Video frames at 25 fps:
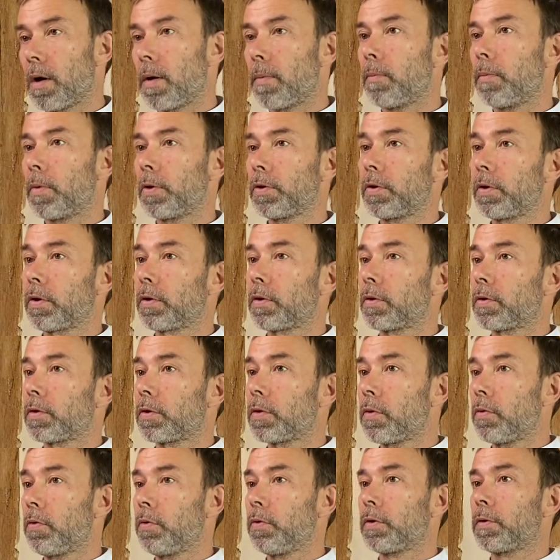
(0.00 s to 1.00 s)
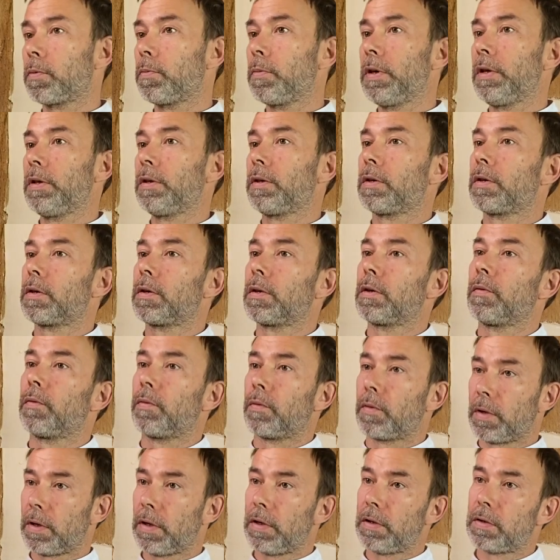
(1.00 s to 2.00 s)
Mother sauce means
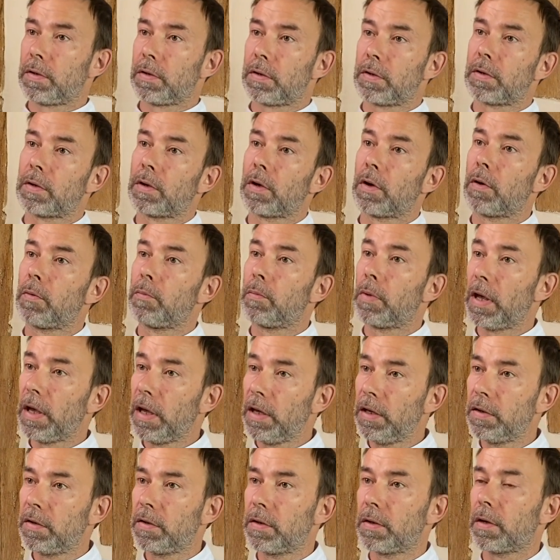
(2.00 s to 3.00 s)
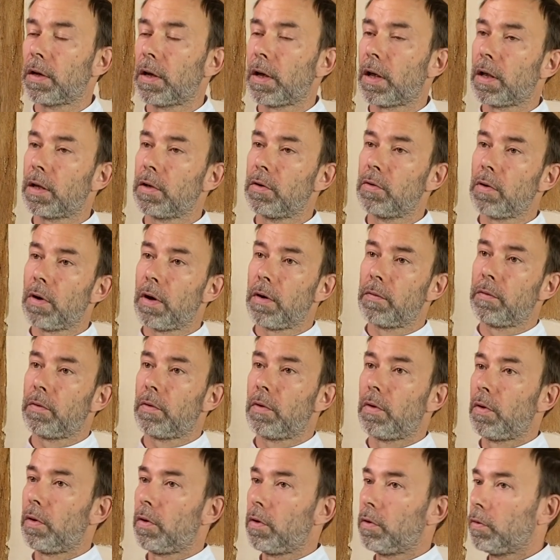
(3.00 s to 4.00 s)
it's a base and you have a
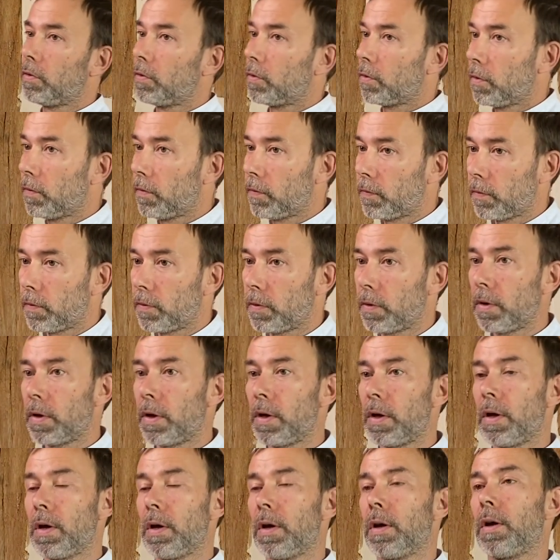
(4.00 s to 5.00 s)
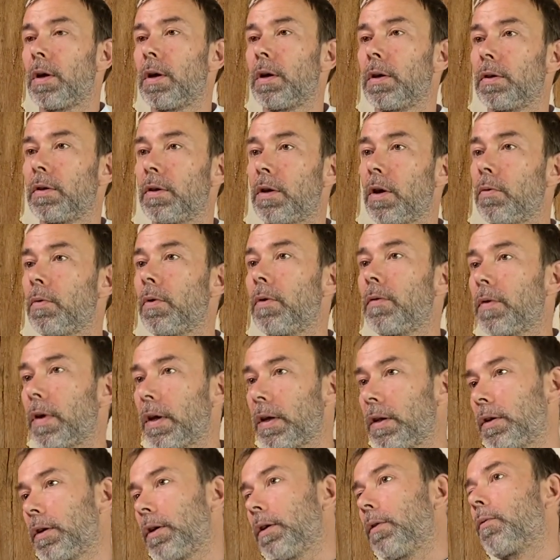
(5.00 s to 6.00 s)
lot of
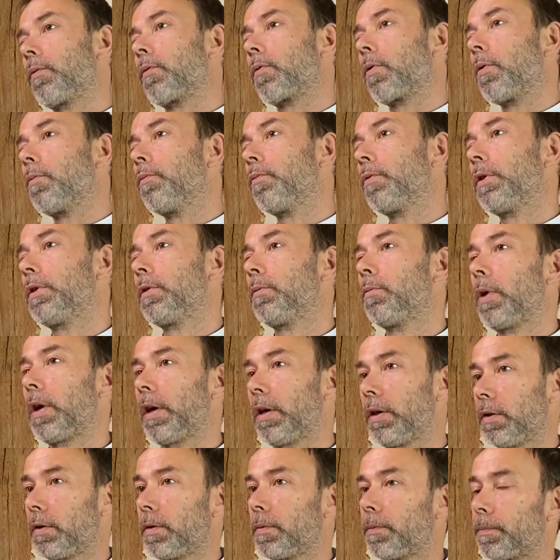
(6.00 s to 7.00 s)
derivated from this base.